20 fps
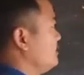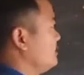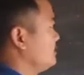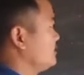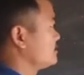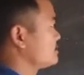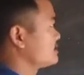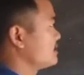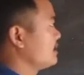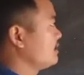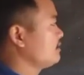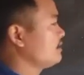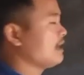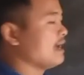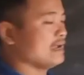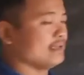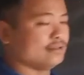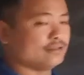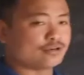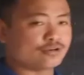The sun
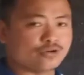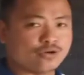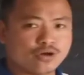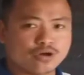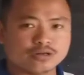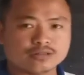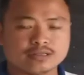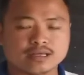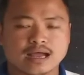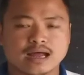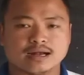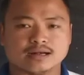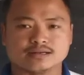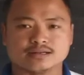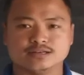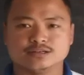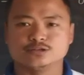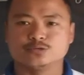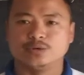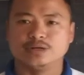either north
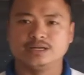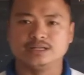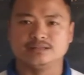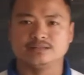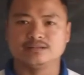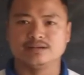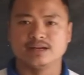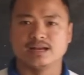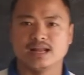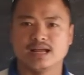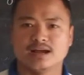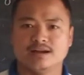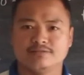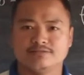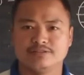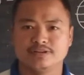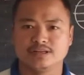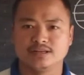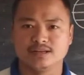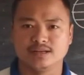until
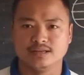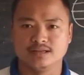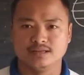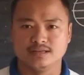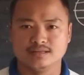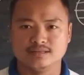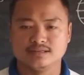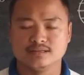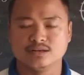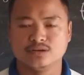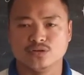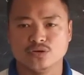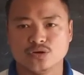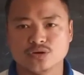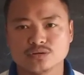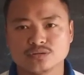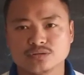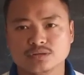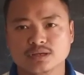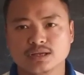23.5 degree
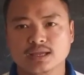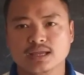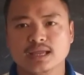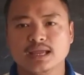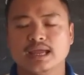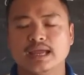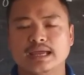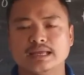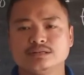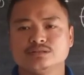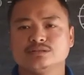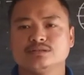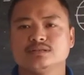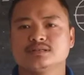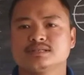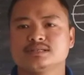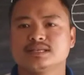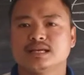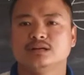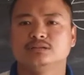north and to the
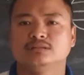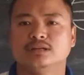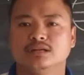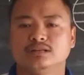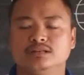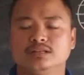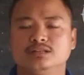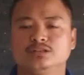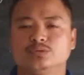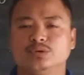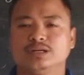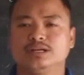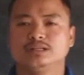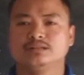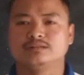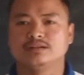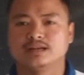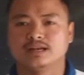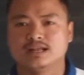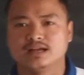south until
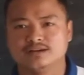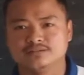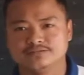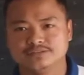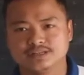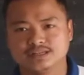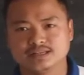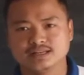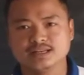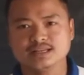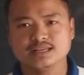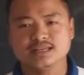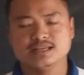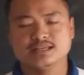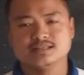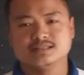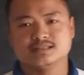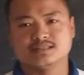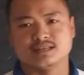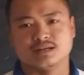23.5 degree
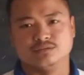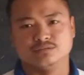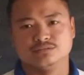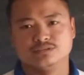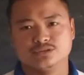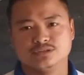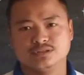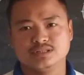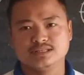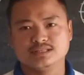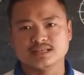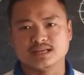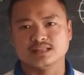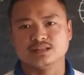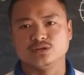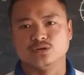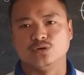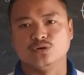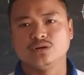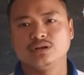south. So these are
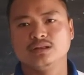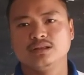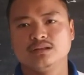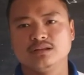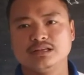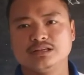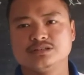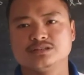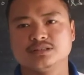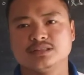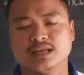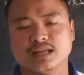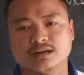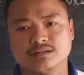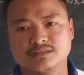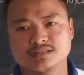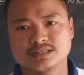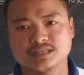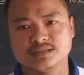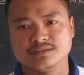the only region that
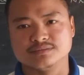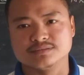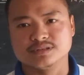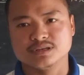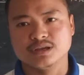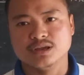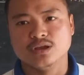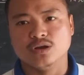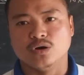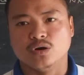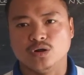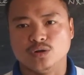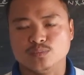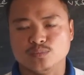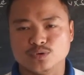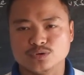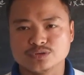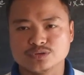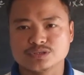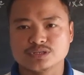receives
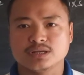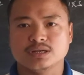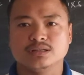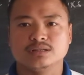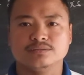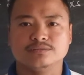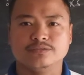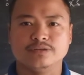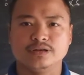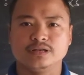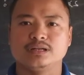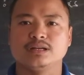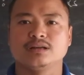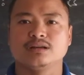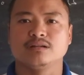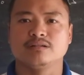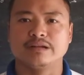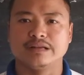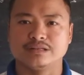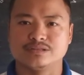almost the
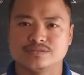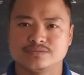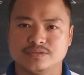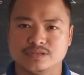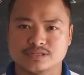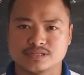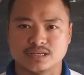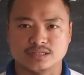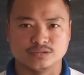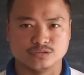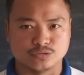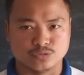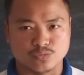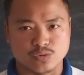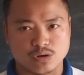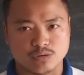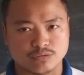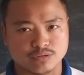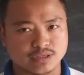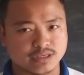vertical rays of the sun
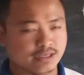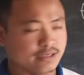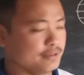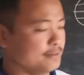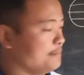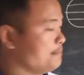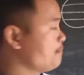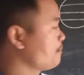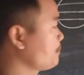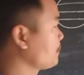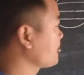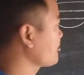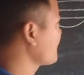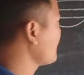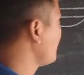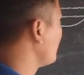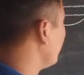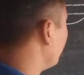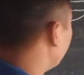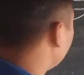throughout the year.
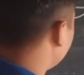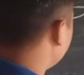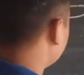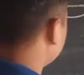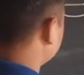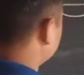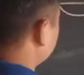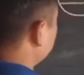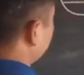While